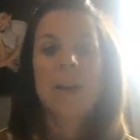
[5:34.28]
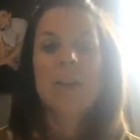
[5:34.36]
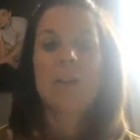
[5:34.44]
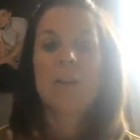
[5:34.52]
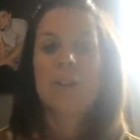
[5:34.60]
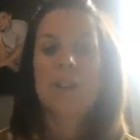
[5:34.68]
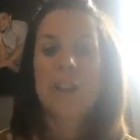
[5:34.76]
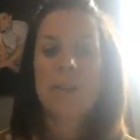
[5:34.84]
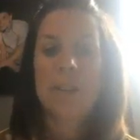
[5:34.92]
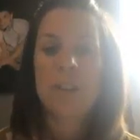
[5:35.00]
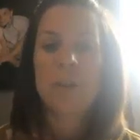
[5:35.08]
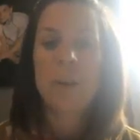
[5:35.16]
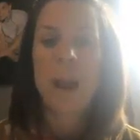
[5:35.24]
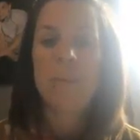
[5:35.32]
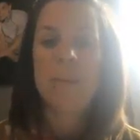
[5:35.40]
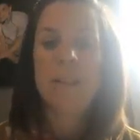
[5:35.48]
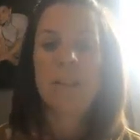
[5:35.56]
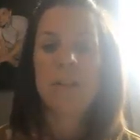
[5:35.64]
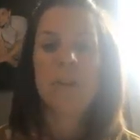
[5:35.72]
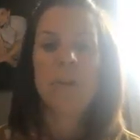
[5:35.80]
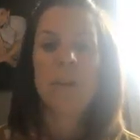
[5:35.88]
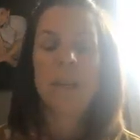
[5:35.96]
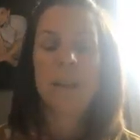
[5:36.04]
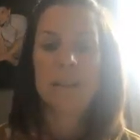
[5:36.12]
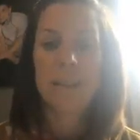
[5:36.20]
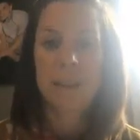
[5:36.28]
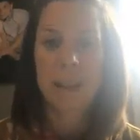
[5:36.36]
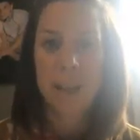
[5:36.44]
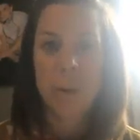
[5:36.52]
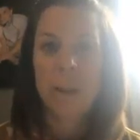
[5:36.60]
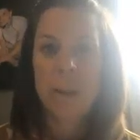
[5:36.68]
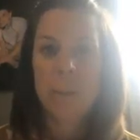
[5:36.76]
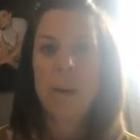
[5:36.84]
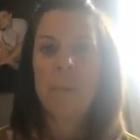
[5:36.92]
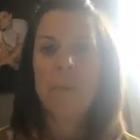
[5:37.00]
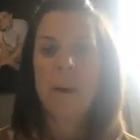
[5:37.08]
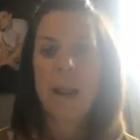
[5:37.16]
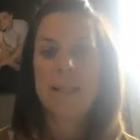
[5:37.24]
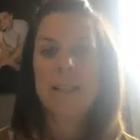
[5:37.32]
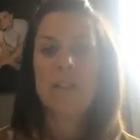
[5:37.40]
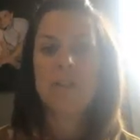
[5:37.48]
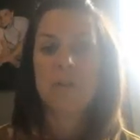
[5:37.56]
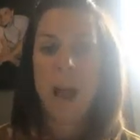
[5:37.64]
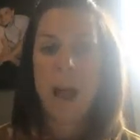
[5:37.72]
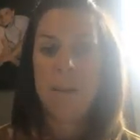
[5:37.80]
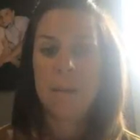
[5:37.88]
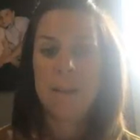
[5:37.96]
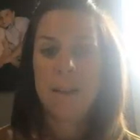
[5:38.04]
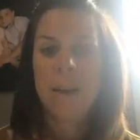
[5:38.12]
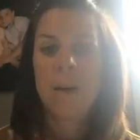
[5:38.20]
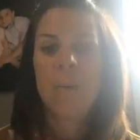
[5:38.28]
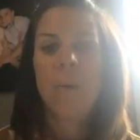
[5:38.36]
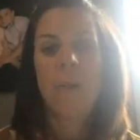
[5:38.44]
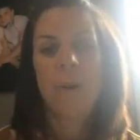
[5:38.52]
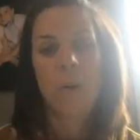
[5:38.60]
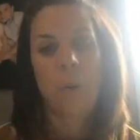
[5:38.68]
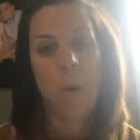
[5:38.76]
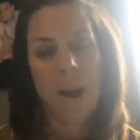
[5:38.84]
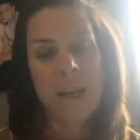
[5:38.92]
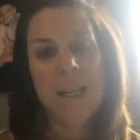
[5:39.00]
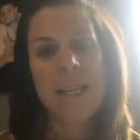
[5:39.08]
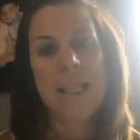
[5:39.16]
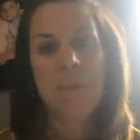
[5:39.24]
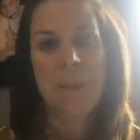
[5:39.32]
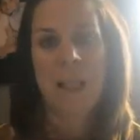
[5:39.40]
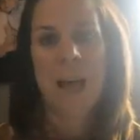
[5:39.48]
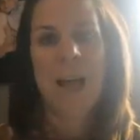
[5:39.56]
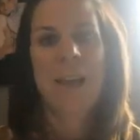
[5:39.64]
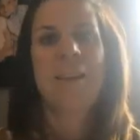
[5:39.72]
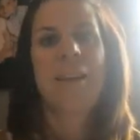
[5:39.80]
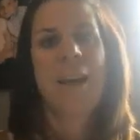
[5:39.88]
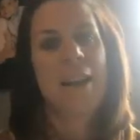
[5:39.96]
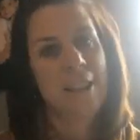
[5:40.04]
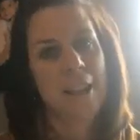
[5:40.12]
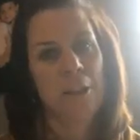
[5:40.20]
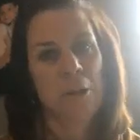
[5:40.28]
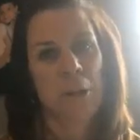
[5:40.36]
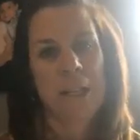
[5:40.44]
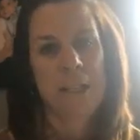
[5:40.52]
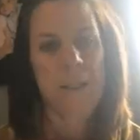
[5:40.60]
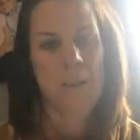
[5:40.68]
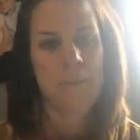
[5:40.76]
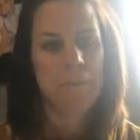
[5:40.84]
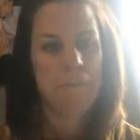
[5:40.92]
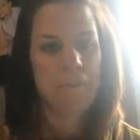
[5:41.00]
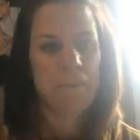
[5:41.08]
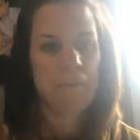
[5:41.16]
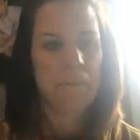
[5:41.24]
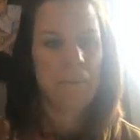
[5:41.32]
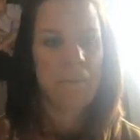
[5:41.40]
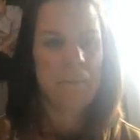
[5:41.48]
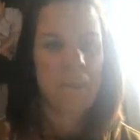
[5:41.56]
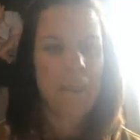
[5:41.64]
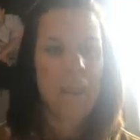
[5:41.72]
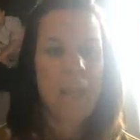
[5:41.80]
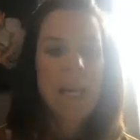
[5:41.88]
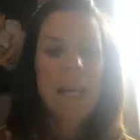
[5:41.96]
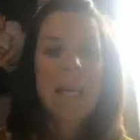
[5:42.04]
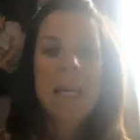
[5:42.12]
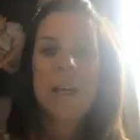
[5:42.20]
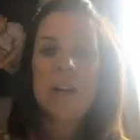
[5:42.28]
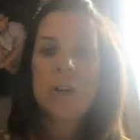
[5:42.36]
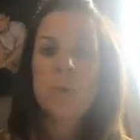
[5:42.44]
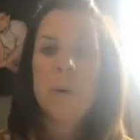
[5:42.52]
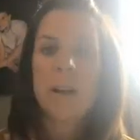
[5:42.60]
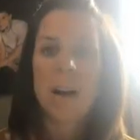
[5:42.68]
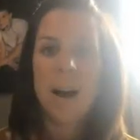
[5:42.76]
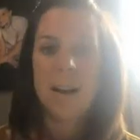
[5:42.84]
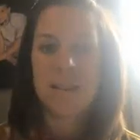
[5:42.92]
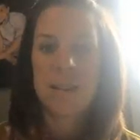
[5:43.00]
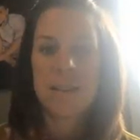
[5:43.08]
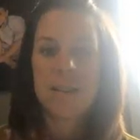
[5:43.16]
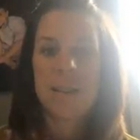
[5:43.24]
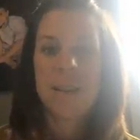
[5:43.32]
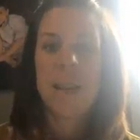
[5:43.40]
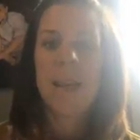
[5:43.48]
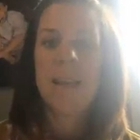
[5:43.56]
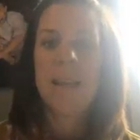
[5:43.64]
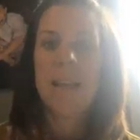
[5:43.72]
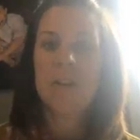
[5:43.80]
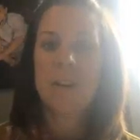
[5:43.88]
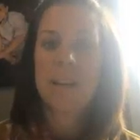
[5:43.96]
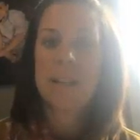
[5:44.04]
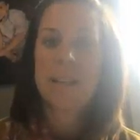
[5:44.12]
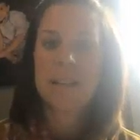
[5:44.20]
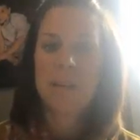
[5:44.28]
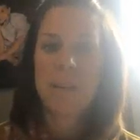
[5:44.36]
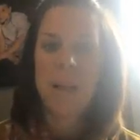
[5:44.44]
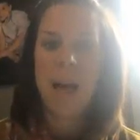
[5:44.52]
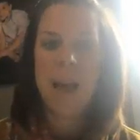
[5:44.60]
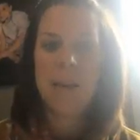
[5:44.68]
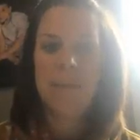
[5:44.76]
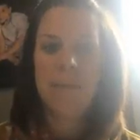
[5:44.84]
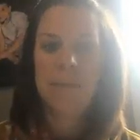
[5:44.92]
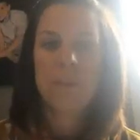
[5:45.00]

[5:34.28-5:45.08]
So a shift to the right means a new equilibrium price has dropped while the quantity supplied has increased. Here's what causes an increase in supply.